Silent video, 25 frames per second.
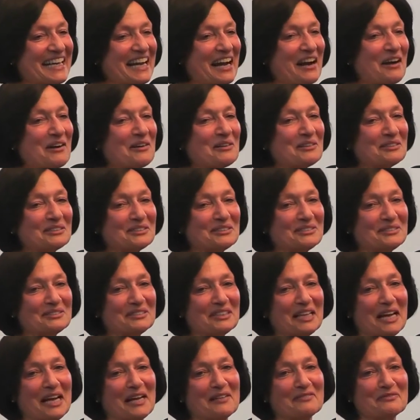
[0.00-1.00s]
a whole new
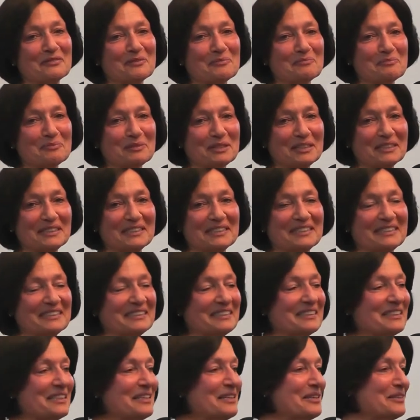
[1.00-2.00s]
life, a bris,
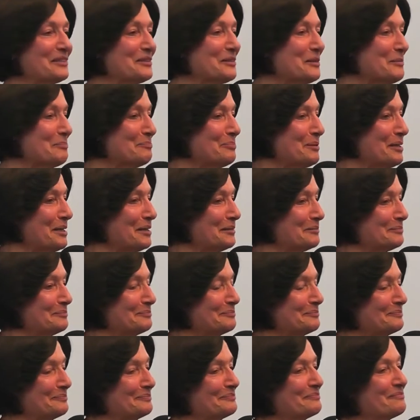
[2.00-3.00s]
a chuppah.
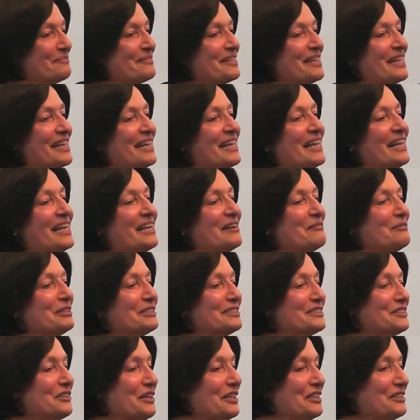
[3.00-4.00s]
We
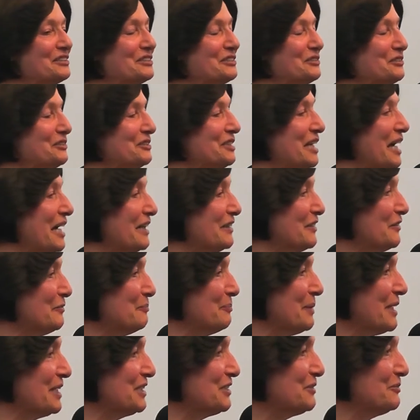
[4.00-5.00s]
started to learn Aleph
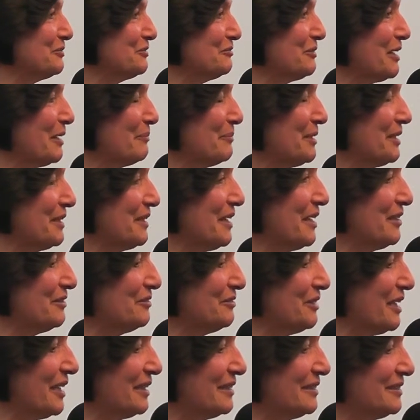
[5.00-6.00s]
Beis with Rabbi
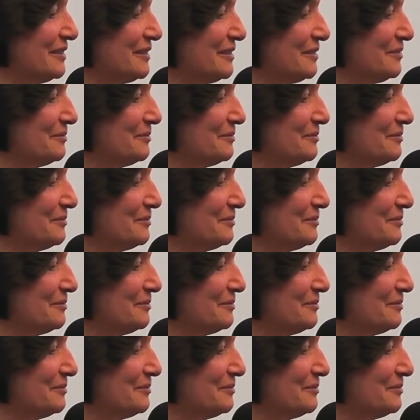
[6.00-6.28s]
Jungreis.